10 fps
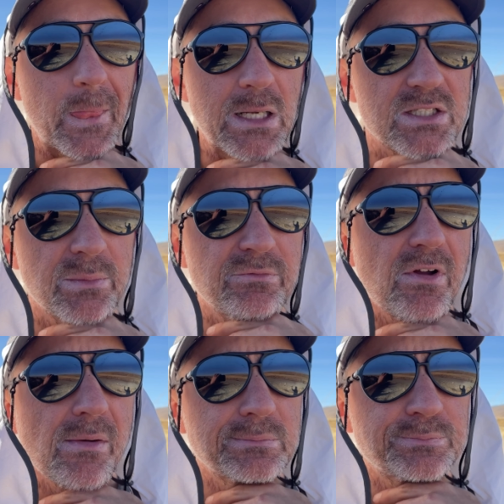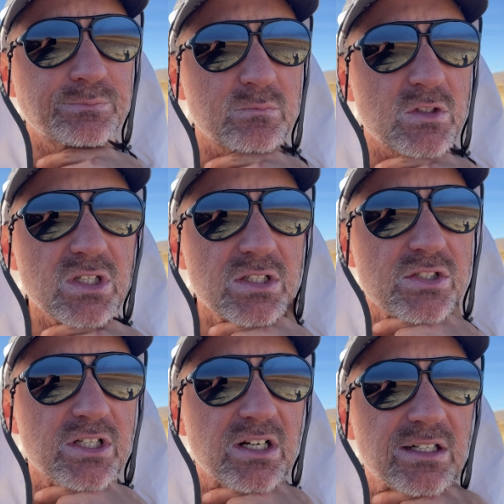Some of them just kind of
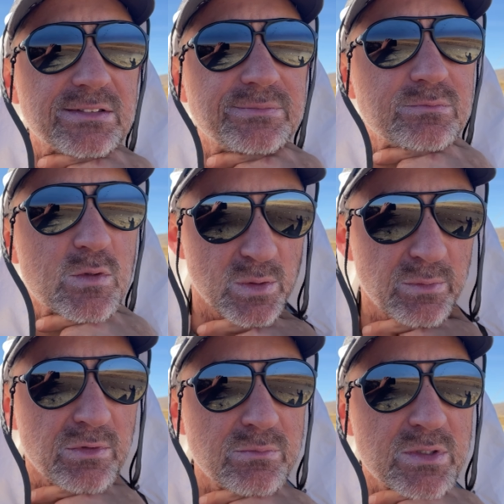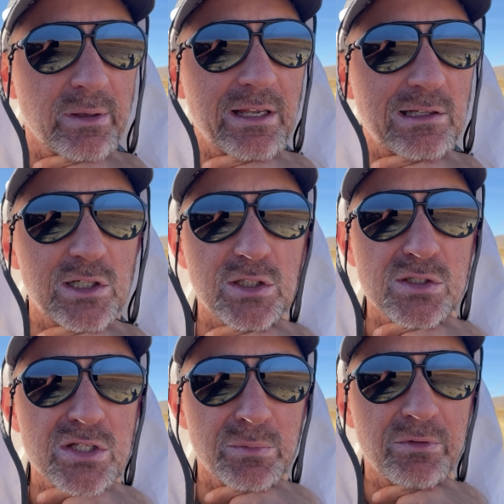stare, some of them say hello,
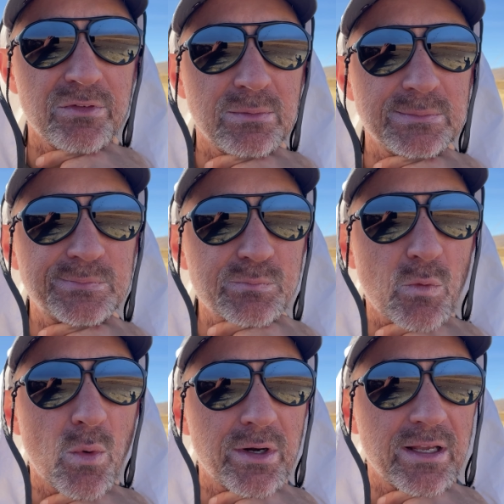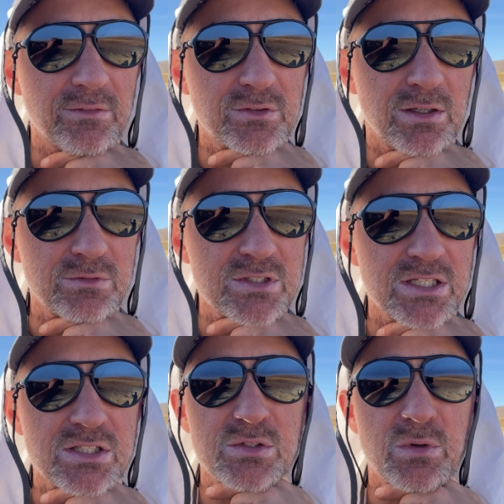some of them want to have
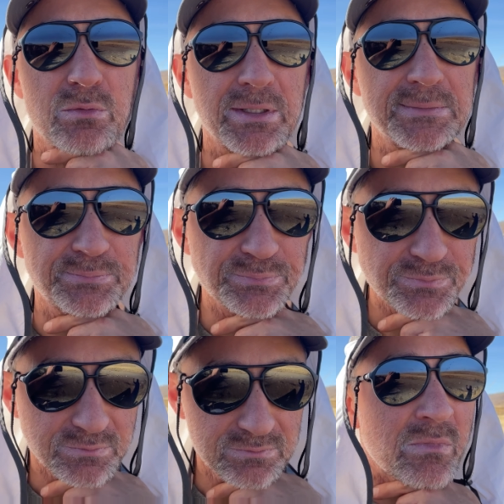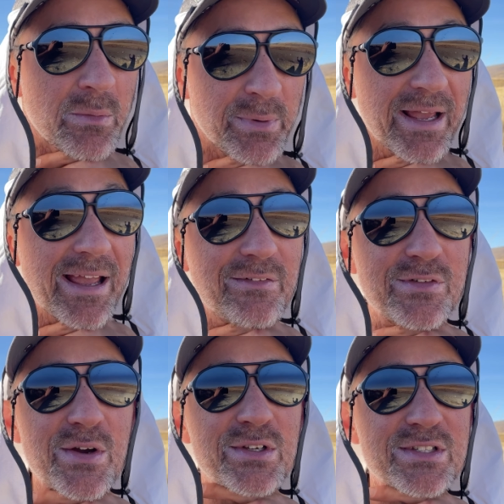conversations with me. But I have
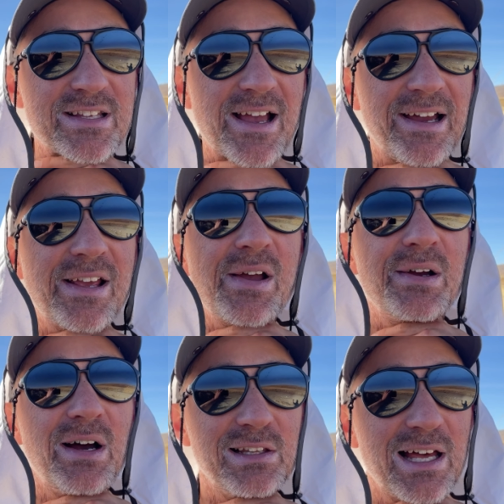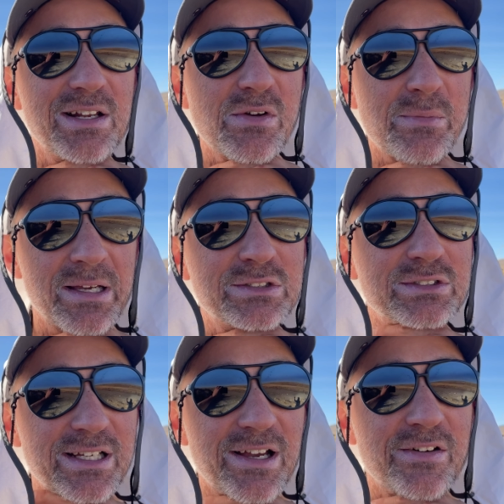noticed that a lot of them
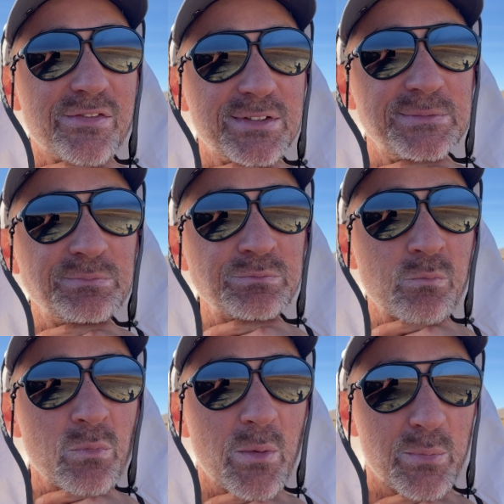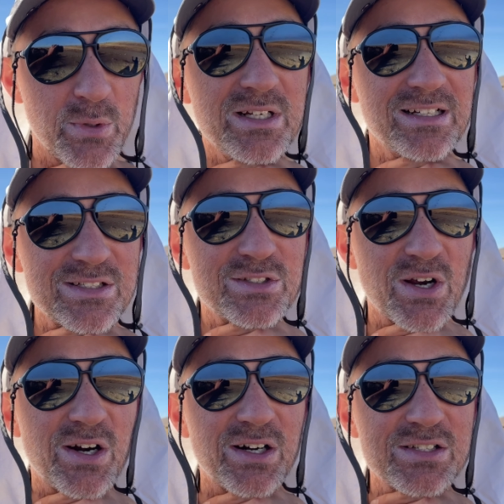actually have pretty nice
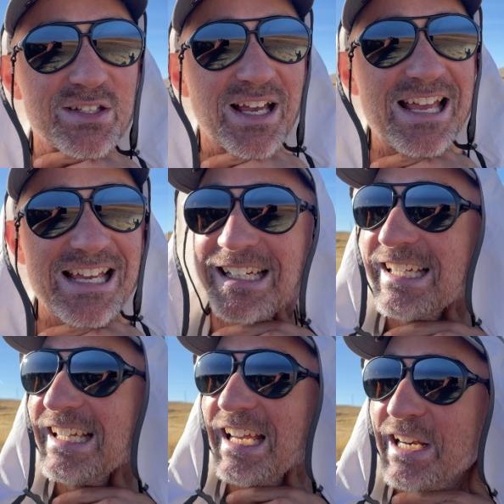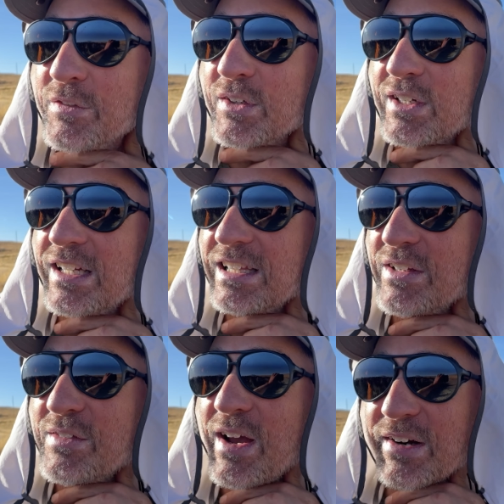cars. And if you're going to
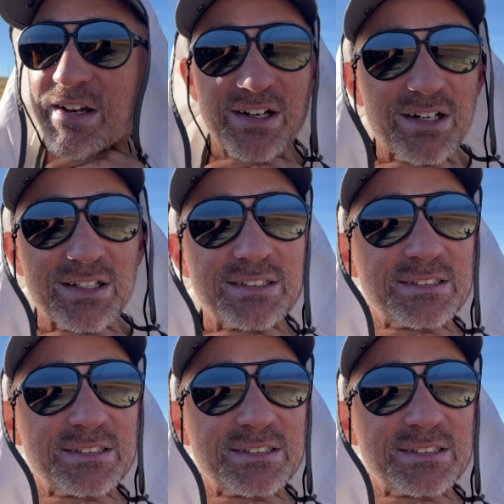live out here,